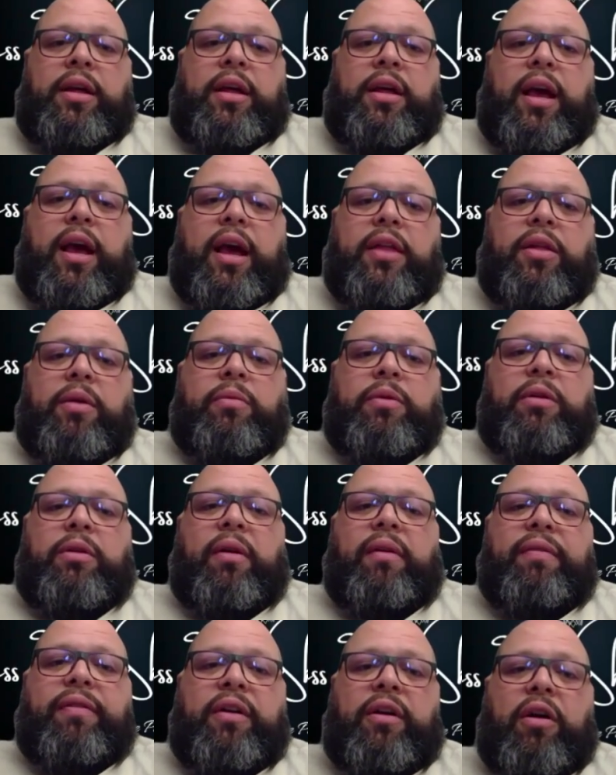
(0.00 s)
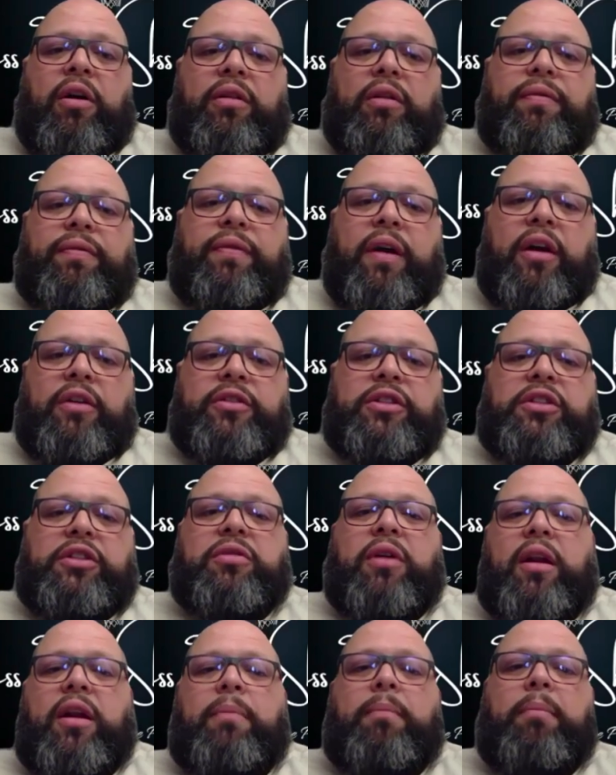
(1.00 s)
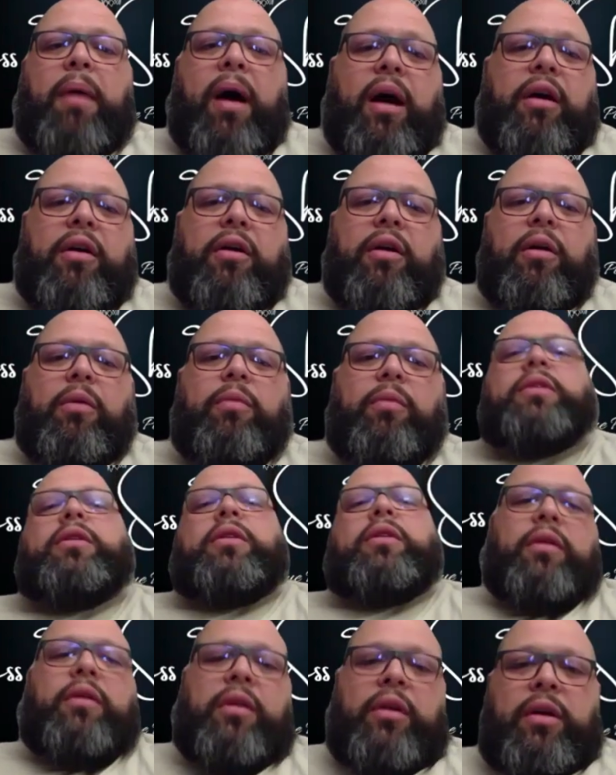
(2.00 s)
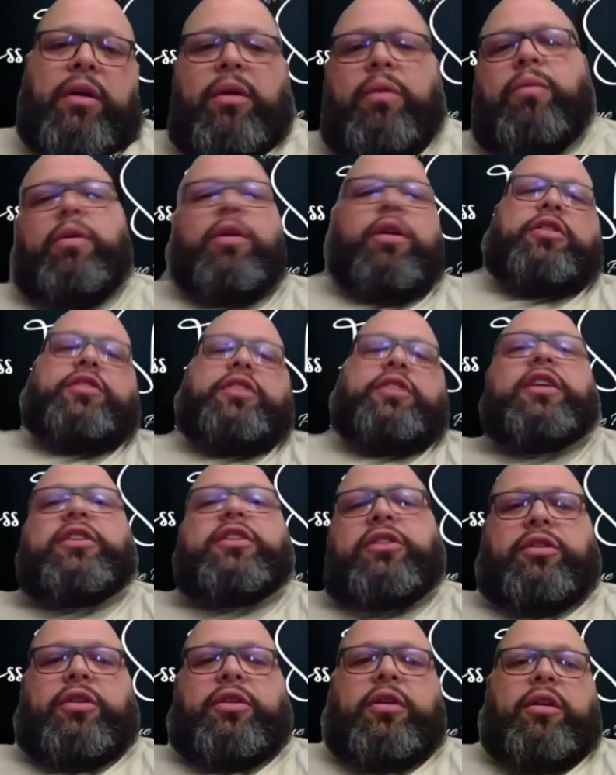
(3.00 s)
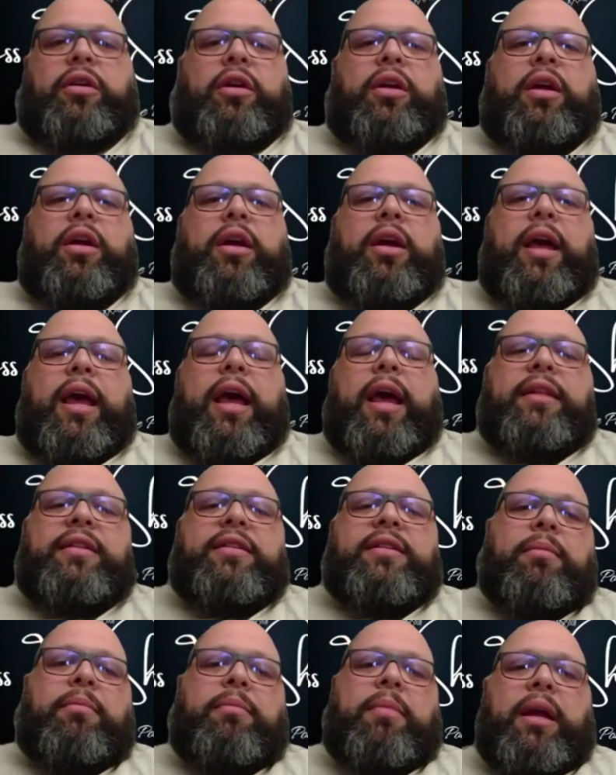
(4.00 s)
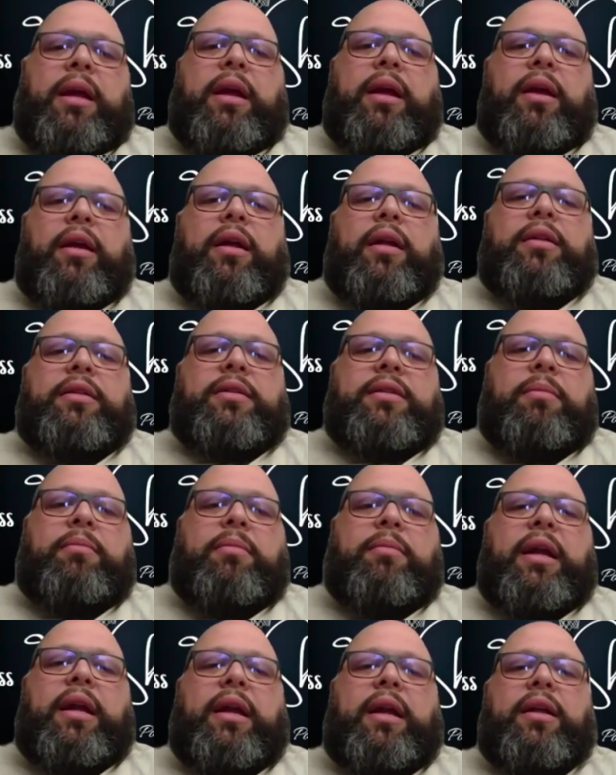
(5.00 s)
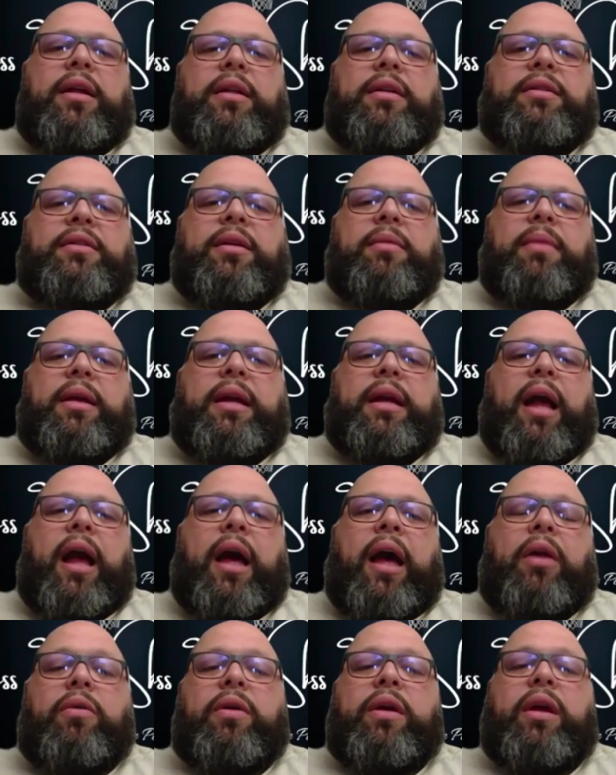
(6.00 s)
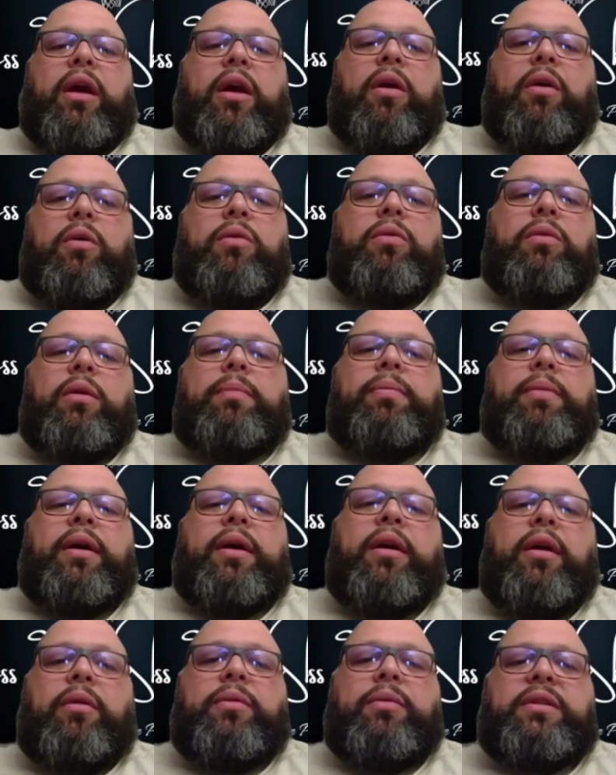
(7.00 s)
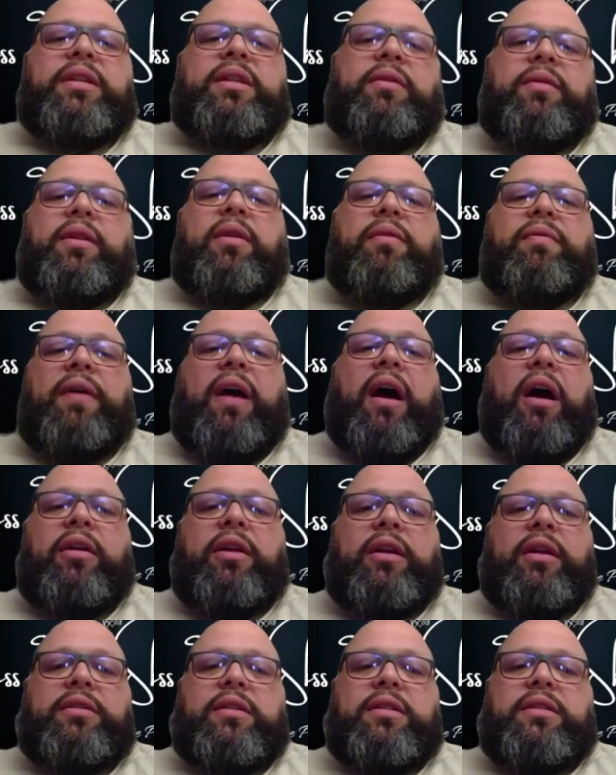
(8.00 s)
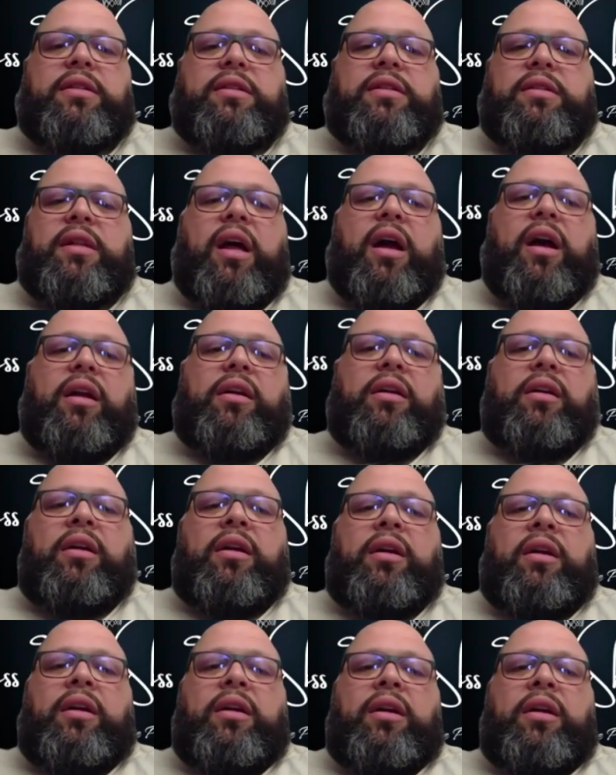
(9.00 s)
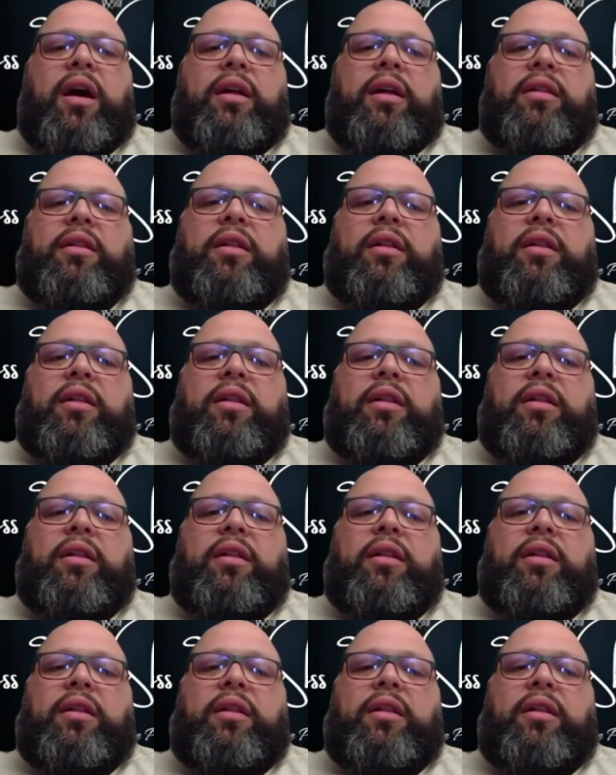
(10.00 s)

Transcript: and then when the referee called the foul, she tried to mock her with her gesture. And to me, I don't care who the player receiving the foul is. This is not a